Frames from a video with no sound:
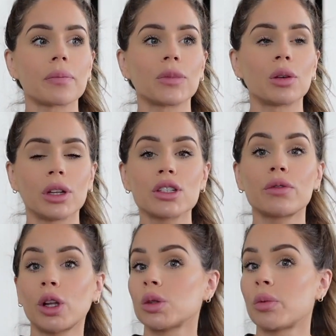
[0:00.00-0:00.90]
"You need to
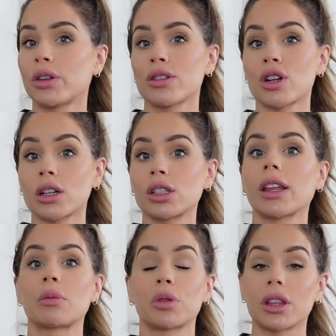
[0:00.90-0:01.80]
follow up with your doctor
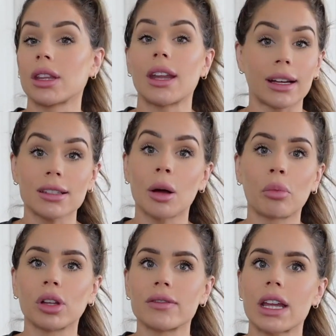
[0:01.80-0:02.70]
like within the next
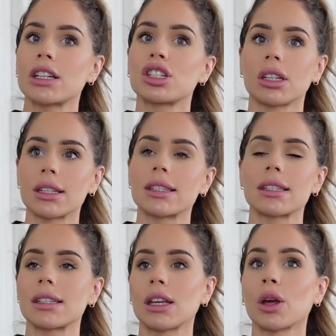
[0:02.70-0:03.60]
couple of days. She needs to
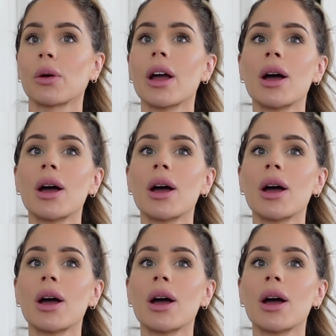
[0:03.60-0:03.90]
see you."